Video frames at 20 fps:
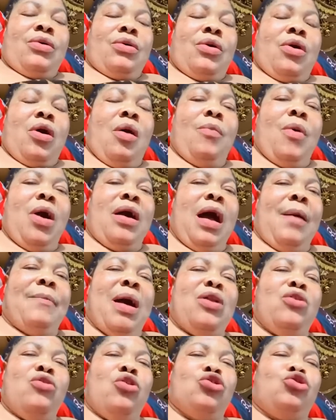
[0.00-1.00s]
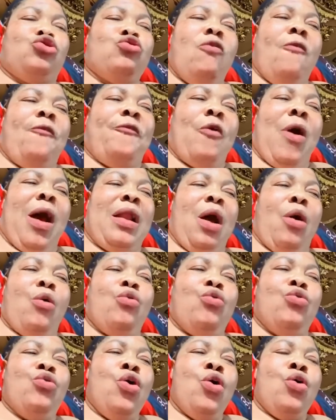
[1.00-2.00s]
O bagabano two for an
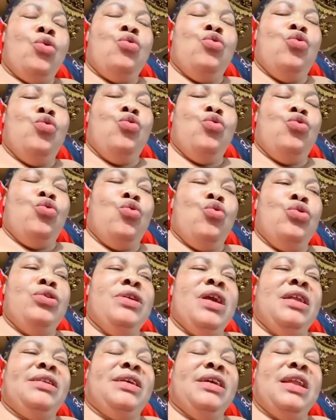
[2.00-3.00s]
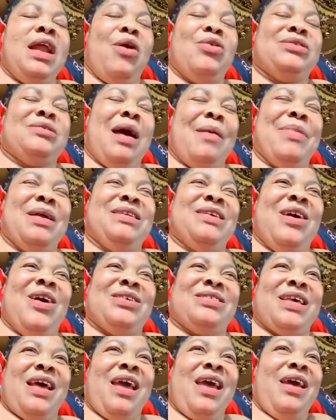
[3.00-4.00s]
hour, unya dinner, Zabajan, I
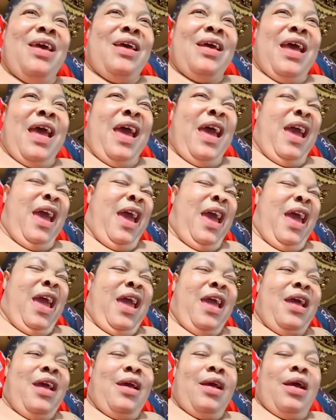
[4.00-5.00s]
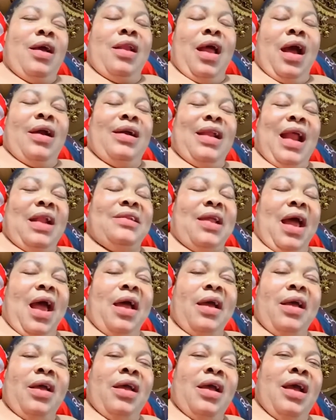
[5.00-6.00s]
say, eh, and Agradaa,
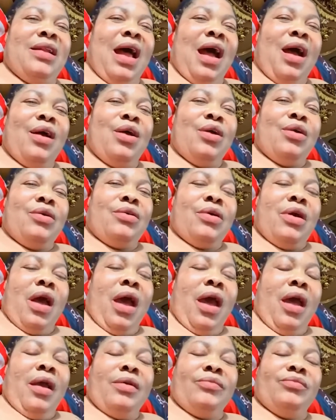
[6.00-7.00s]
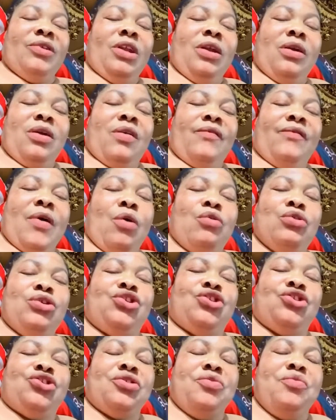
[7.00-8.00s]
and a. Hey, for
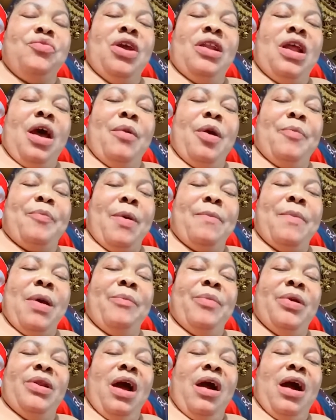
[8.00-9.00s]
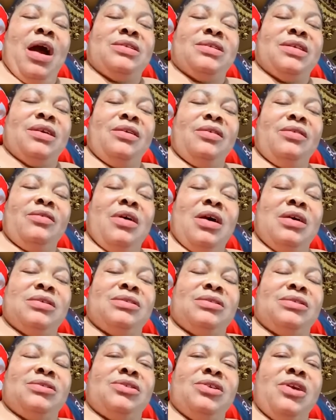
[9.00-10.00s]
Jimmy and I'm in Pebby Nazi. I
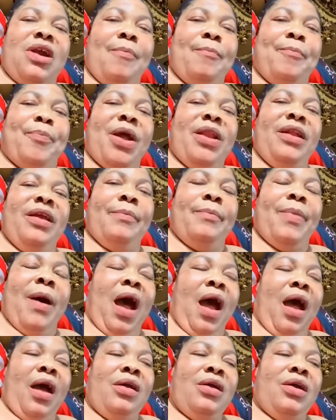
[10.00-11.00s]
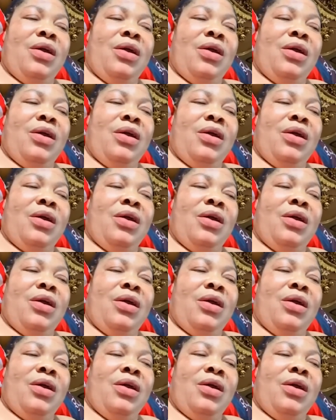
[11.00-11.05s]
see I'm penny bar.